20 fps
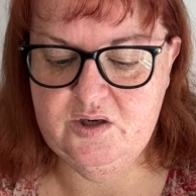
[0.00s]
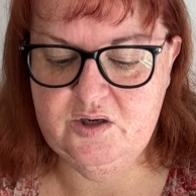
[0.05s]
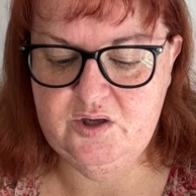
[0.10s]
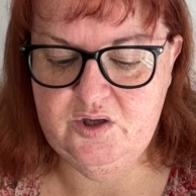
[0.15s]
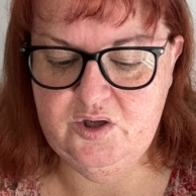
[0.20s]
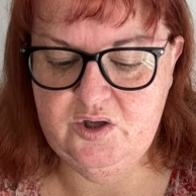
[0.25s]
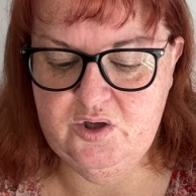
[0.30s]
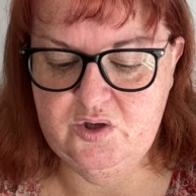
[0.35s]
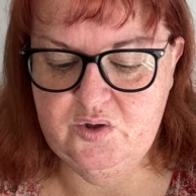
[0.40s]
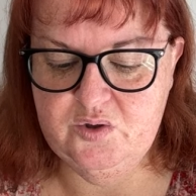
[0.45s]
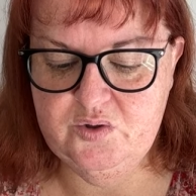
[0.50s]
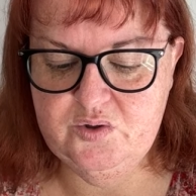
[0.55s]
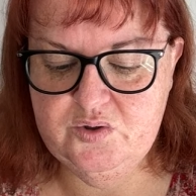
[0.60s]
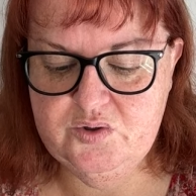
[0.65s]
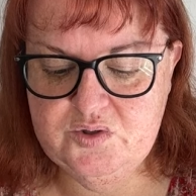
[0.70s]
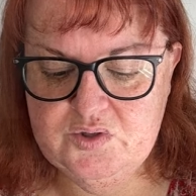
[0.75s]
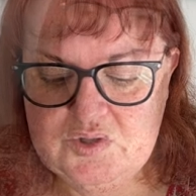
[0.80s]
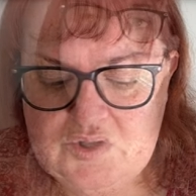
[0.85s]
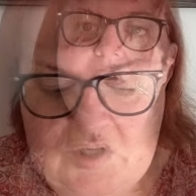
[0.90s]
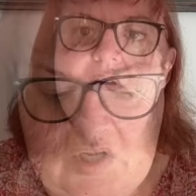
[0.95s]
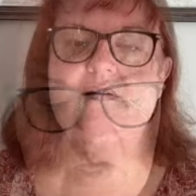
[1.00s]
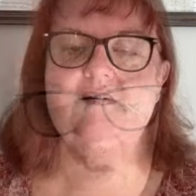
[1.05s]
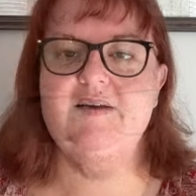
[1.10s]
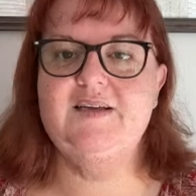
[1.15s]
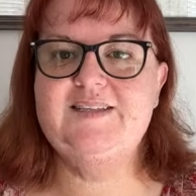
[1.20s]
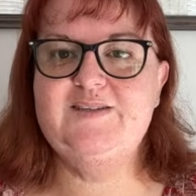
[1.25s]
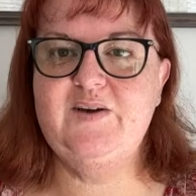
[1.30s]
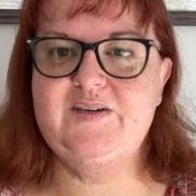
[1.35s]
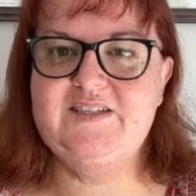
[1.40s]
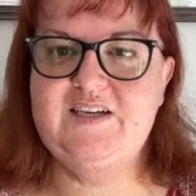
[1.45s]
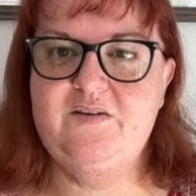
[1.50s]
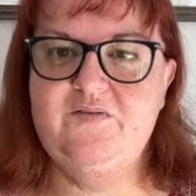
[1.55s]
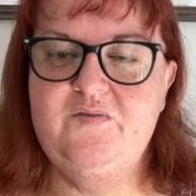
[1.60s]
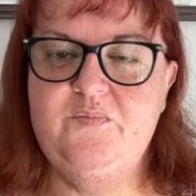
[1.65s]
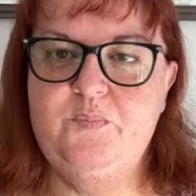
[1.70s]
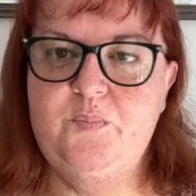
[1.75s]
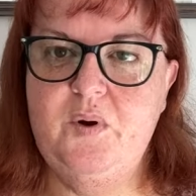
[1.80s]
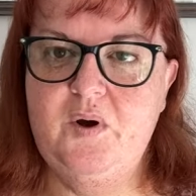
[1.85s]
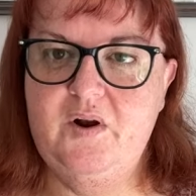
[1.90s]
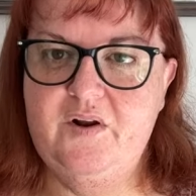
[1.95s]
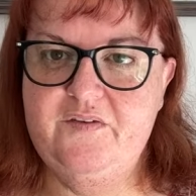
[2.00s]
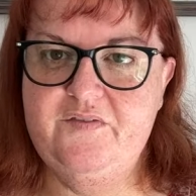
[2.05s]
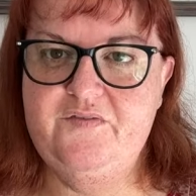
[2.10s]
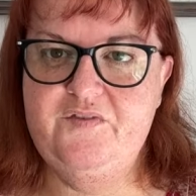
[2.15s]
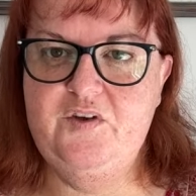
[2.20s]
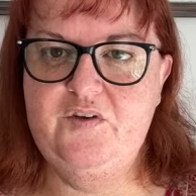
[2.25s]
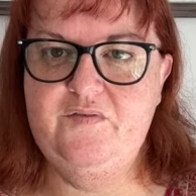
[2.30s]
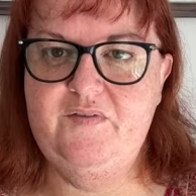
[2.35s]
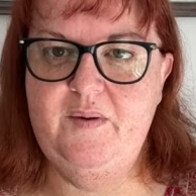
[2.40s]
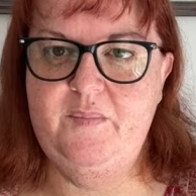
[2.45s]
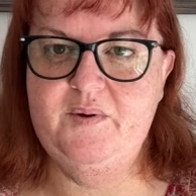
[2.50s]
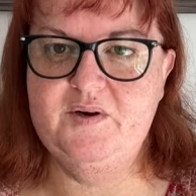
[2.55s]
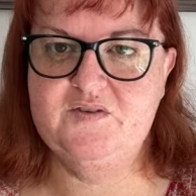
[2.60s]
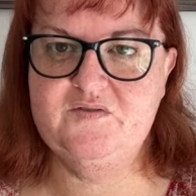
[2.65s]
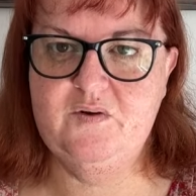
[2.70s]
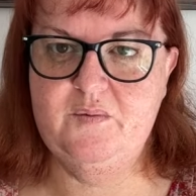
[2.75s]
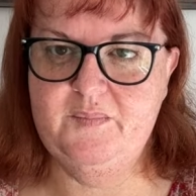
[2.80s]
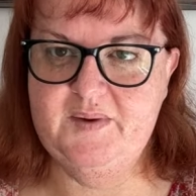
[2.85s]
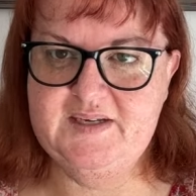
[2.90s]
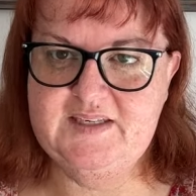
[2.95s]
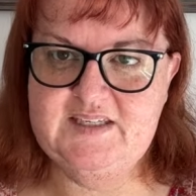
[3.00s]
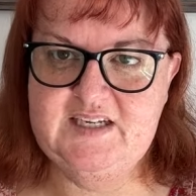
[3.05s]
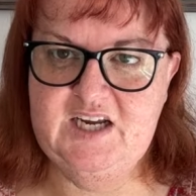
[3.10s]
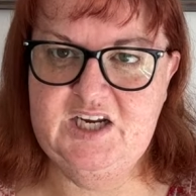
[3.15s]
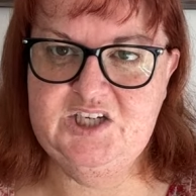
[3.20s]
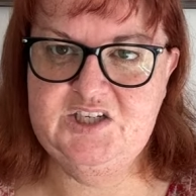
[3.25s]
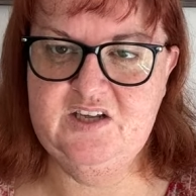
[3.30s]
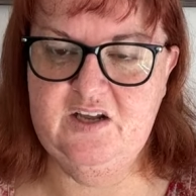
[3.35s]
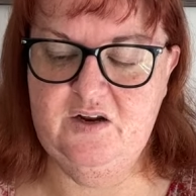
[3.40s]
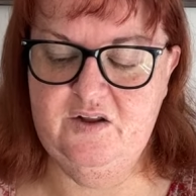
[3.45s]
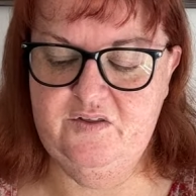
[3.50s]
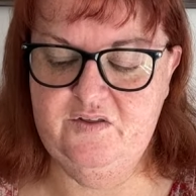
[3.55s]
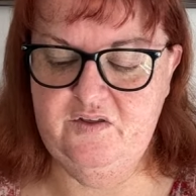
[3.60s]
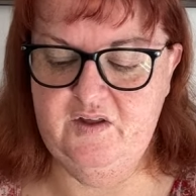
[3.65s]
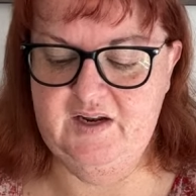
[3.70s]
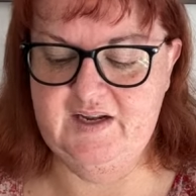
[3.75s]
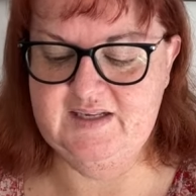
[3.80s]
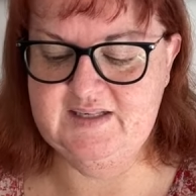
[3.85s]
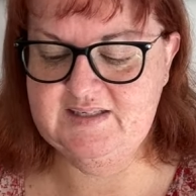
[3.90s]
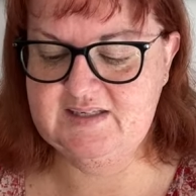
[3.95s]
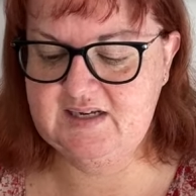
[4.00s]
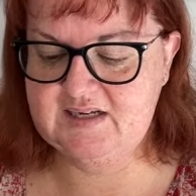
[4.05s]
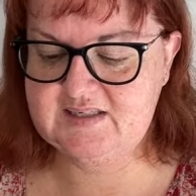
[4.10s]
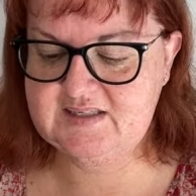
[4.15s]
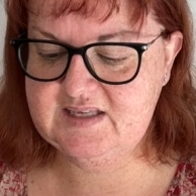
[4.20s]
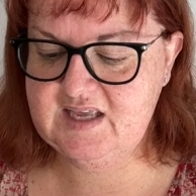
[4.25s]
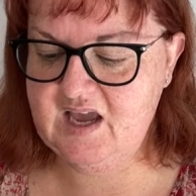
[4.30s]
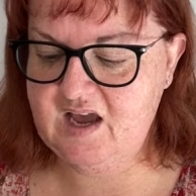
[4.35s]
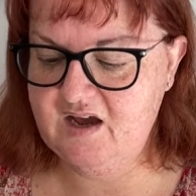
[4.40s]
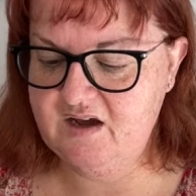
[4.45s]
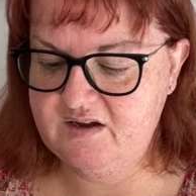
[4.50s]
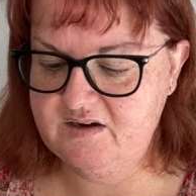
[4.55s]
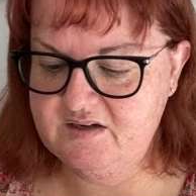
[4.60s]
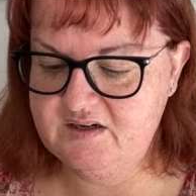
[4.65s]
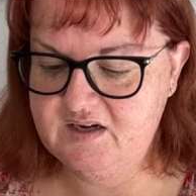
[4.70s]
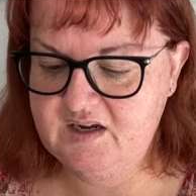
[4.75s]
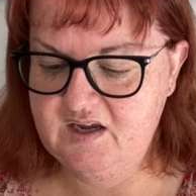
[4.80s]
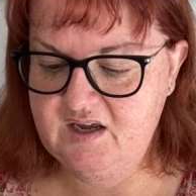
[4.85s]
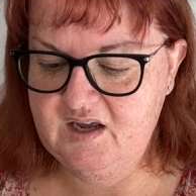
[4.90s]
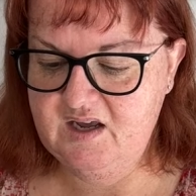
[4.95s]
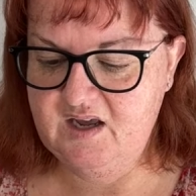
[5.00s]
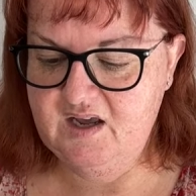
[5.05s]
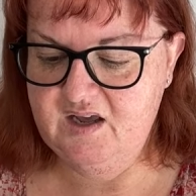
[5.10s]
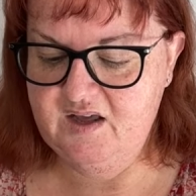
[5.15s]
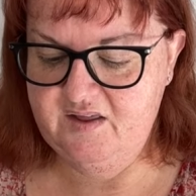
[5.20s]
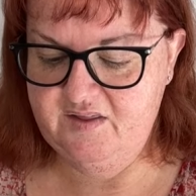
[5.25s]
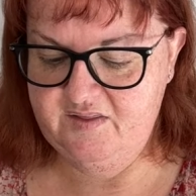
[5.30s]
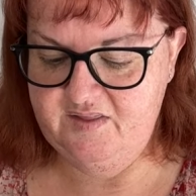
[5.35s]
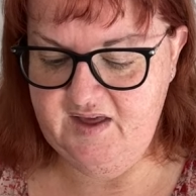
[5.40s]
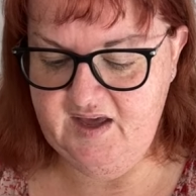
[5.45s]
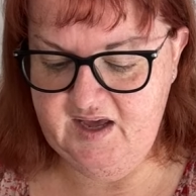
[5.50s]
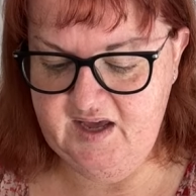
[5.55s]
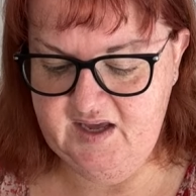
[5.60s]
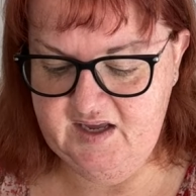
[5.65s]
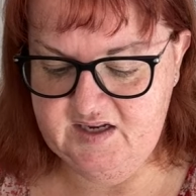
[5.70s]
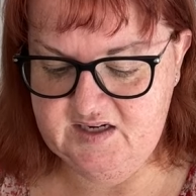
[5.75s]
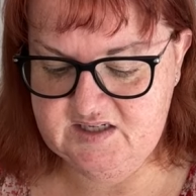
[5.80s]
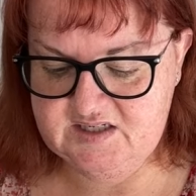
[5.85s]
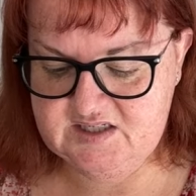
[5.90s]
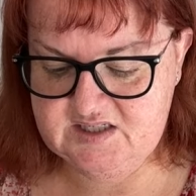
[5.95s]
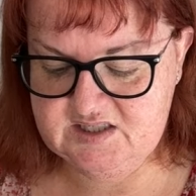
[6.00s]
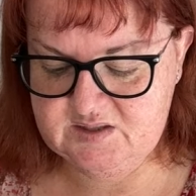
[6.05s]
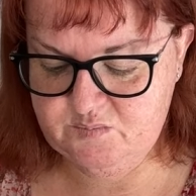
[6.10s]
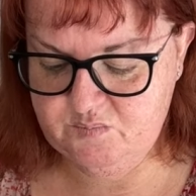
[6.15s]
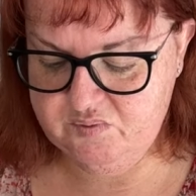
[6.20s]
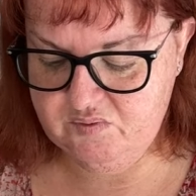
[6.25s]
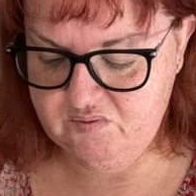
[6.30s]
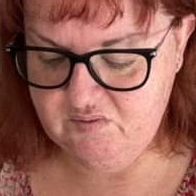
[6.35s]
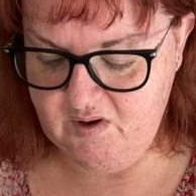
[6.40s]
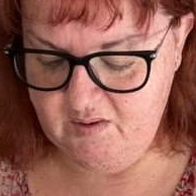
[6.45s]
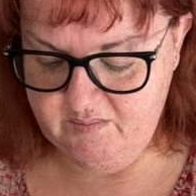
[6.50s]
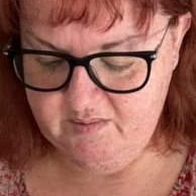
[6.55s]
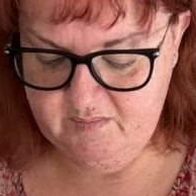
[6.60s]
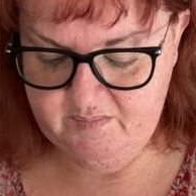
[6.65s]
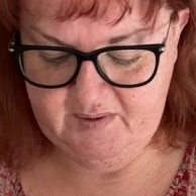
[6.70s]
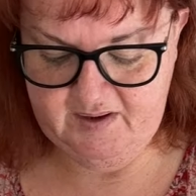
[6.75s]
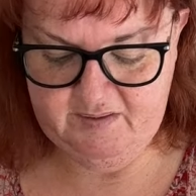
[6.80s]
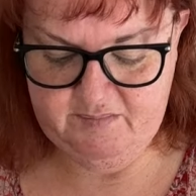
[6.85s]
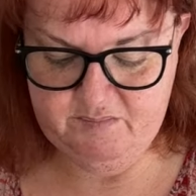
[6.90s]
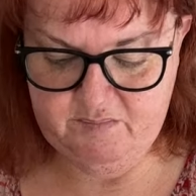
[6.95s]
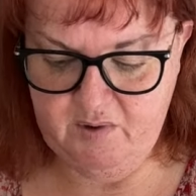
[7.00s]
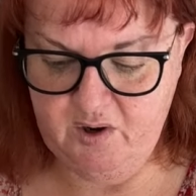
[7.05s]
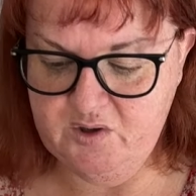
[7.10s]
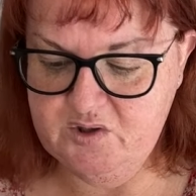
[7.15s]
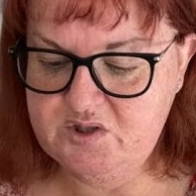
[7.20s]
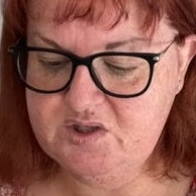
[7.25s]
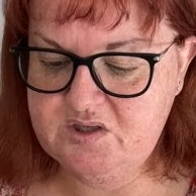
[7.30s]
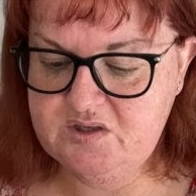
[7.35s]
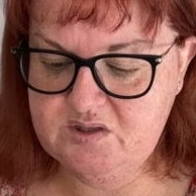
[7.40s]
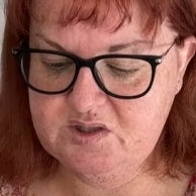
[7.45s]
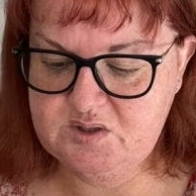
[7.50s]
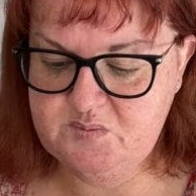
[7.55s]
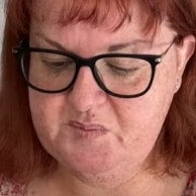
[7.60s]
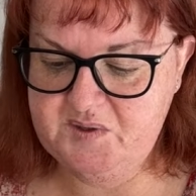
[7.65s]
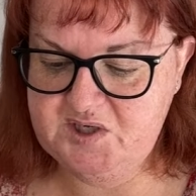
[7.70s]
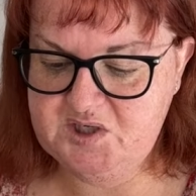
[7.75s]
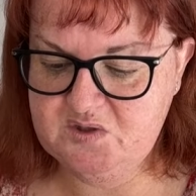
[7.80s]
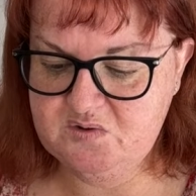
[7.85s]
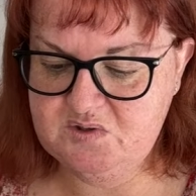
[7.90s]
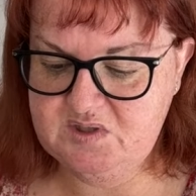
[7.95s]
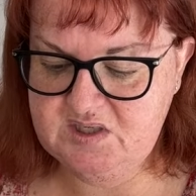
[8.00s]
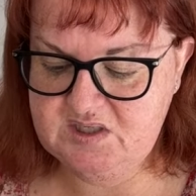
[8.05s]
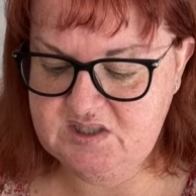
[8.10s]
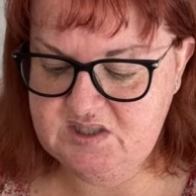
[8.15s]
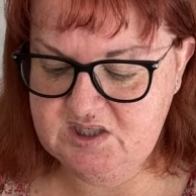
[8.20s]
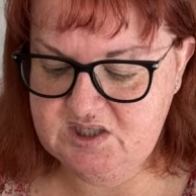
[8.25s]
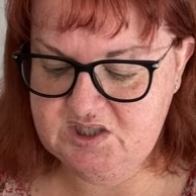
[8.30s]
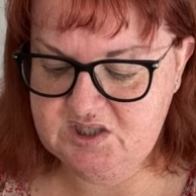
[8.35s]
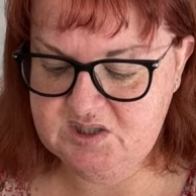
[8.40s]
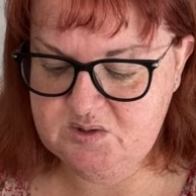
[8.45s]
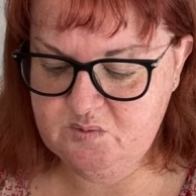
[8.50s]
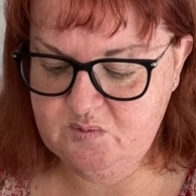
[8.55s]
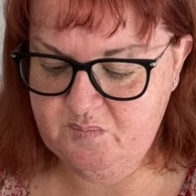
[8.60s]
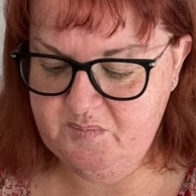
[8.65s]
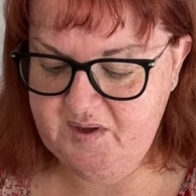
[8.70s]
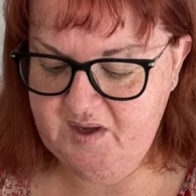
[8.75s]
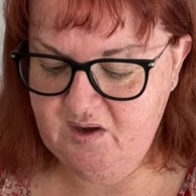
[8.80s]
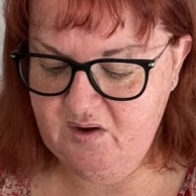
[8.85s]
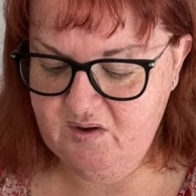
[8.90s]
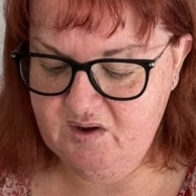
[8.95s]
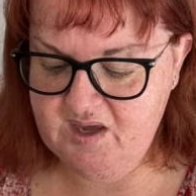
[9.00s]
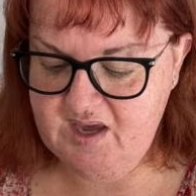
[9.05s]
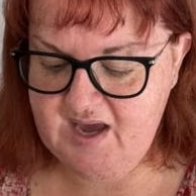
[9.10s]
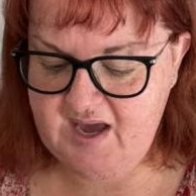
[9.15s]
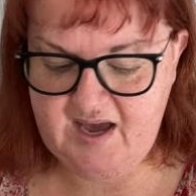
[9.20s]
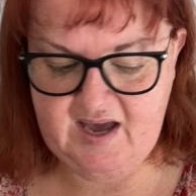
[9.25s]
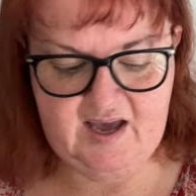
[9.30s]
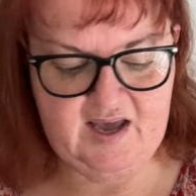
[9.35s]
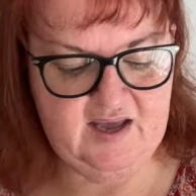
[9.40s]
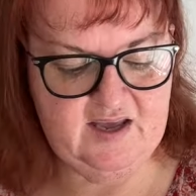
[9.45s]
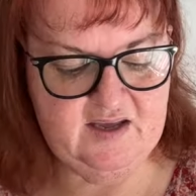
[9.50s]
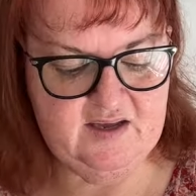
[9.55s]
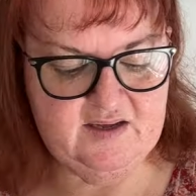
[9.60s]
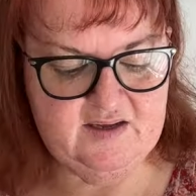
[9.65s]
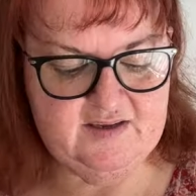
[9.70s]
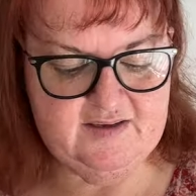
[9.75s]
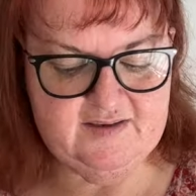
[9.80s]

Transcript: use. So I did pull a few fabrics from my stash out of 36 count that probably most of the specialty stitches would be okay.